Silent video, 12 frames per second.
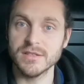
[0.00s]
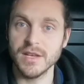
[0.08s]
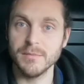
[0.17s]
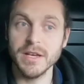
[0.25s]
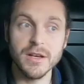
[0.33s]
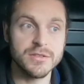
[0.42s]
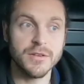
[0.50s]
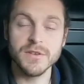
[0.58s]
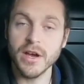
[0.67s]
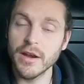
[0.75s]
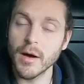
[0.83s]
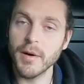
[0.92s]
to see me because I've
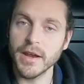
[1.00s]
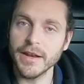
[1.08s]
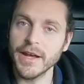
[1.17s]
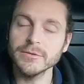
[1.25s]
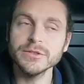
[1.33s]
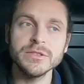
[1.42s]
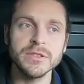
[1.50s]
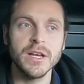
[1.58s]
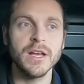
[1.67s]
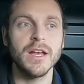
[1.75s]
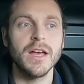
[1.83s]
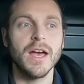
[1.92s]
turned up unannounced.
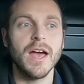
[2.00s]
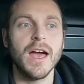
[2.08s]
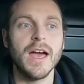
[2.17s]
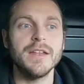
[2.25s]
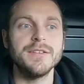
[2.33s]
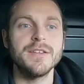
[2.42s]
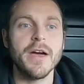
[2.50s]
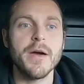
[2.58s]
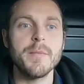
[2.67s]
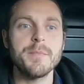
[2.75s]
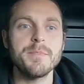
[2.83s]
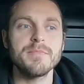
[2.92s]
And
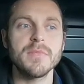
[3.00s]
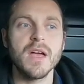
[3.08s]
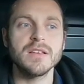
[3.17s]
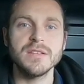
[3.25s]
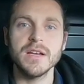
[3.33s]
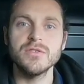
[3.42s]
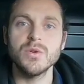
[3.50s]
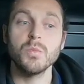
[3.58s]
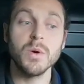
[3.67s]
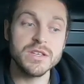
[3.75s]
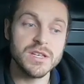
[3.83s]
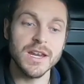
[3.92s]
I say to
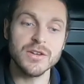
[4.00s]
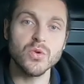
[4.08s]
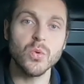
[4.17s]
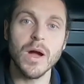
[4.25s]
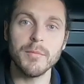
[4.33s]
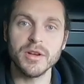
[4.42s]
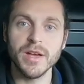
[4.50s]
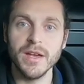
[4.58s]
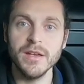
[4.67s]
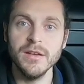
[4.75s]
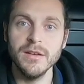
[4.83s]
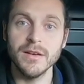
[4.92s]
him, where's the electrical cupboard
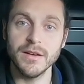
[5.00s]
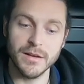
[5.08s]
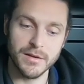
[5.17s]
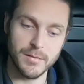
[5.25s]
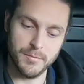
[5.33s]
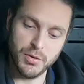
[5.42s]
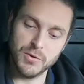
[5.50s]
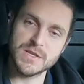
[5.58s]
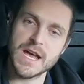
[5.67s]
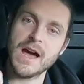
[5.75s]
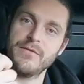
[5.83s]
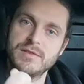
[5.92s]
key? Pulls
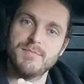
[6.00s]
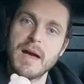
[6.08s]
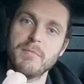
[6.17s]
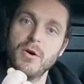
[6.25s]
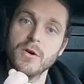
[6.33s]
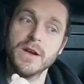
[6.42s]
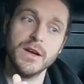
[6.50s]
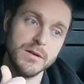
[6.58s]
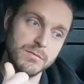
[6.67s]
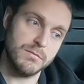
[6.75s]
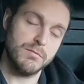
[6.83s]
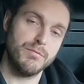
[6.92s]
it out of his back
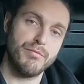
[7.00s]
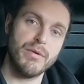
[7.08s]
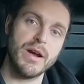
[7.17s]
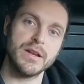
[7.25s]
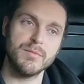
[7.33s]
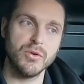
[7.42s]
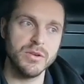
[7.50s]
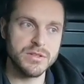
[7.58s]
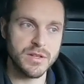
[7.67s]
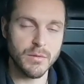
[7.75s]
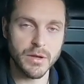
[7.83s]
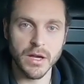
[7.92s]
pocket. Brownie
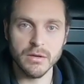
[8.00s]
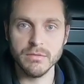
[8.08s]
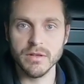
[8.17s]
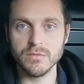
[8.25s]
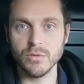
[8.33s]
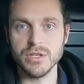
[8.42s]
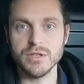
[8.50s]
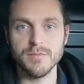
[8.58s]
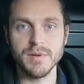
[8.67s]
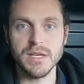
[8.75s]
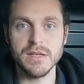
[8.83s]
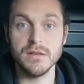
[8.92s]
points. There we go. That's what he should
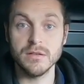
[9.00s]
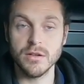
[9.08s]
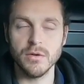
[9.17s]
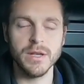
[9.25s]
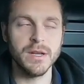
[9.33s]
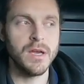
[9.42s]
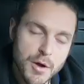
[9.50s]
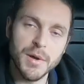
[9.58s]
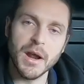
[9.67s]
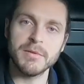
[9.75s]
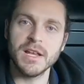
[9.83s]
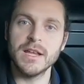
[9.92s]
be doing. I
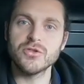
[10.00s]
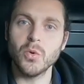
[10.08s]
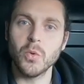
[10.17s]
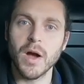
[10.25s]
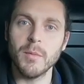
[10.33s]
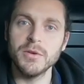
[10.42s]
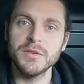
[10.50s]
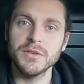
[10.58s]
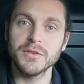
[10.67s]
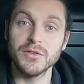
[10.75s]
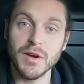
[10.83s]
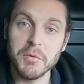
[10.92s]
open up the electrical cupboard
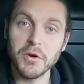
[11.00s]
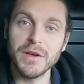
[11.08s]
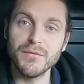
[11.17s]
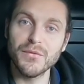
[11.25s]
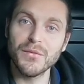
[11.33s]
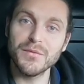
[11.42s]
because I'm looking